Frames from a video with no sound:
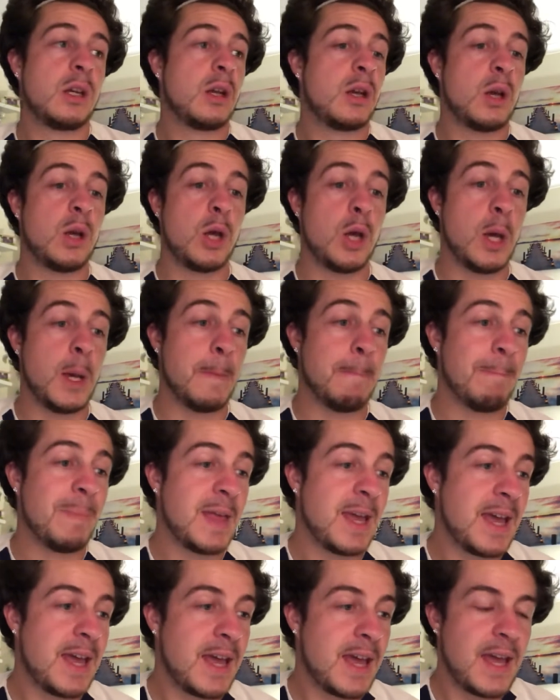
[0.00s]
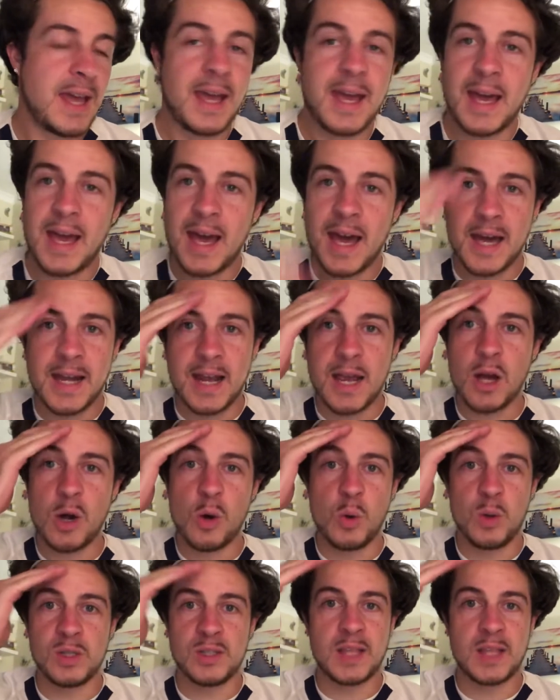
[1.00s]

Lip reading: How the hell was